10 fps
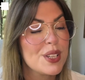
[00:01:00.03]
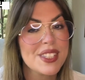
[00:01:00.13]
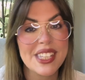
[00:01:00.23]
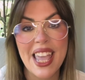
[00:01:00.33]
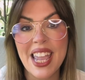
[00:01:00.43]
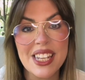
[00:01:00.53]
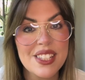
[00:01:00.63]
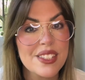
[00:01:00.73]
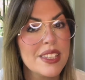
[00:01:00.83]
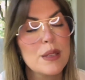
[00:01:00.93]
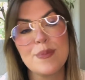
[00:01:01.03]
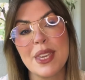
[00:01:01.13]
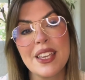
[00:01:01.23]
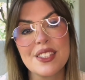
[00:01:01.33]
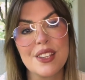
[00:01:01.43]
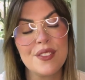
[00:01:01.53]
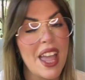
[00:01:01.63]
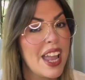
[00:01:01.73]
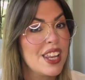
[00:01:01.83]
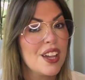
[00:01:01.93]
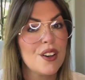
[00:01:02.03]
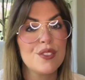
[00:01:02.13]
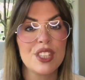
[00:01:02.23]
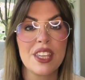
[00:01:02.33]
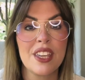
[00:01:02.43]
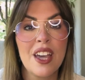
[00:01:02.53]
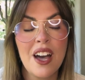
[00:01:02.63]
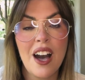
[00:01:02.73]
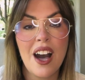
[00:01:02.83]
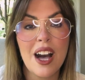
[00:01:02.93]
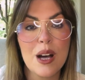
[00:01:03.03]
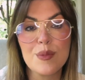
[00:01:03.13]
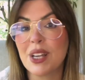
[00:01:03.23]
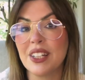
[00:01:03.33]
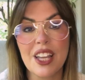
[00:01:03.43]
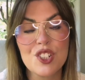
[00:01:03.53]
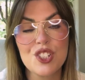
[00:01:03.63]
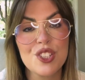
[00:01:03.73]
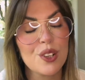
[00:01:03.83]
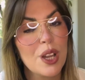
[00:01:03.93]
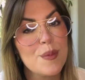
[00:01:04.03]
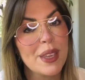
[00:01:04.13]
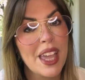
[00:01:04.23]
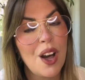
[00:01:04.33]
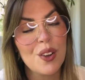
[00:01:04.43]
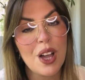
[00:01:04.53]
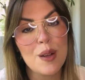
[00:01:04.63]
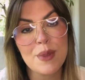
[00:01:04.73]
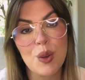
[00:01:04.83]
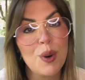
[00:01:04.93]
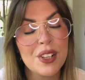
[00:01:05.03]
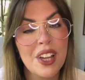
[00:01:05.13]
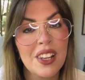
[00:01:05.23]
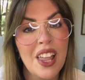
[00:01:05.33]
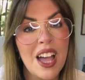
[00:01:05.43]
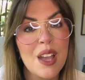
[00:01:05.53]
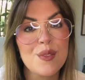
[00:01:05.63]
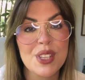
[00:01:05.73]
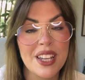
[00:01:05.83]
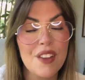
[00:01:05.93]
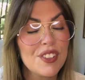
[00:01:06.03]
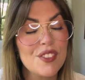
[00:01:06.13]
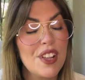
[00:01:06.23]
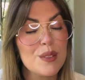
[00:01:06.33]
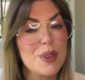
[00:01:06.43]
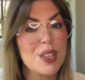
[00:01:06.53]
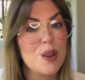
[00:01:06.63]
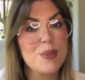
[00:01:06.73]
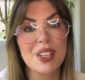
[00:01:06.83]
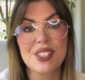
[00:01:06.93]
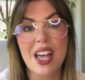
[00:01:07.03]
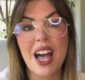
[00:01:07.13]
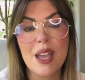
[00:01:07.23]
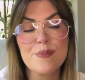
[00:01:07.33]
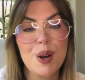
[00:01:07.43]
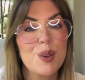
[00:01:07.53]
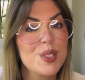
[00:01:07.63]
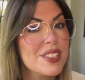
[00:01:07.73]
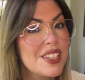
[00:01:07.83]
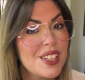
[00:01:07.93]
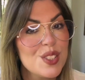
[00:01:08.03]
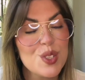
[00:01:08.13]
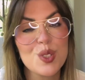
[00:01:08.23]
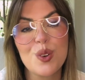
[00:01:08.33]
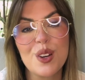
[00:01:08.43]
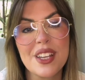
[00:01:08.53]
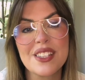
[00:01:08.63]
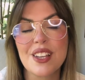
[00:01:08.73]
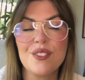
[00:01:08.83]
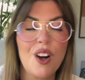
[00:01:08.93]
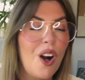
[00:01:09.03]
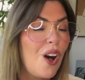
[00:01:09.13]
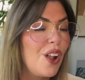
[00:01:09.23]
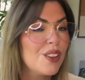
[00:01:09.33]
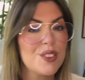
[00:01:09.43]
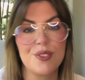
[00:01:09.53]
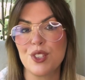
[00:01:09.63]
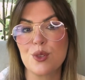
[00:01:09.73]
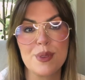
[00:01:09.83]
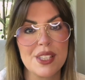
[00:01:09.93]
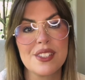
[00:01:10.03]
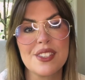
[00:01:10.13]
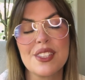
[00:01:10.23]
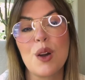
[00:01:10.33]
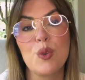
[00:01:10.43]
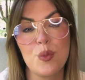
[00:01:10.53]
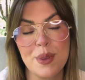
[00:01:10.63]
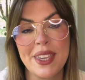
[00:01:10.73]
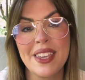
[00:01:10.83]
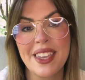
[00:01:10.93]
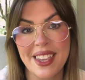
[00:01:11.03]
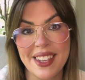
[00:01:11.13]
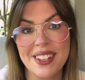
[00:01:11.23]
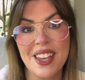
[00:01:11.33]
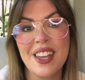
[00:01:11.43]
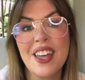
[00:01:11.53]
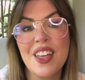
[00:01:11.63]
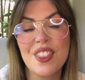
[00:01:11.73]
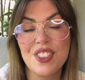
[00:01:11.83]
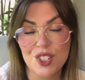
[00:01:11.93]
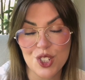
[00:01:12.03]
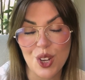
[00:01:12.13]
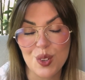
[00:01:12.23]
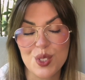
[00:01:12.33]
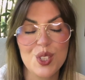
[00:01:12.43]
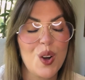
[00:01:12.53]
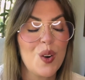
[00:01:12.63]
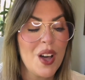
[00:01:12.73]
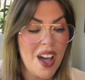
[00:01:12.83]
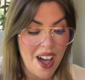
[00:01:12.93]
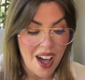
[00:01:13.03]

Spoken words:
want to see any sneak peeks of any of the collections that are coming out on my Whatnot lives, definitely follow me there because I post tons of stories of all of the feature pieces that will be in this show. So,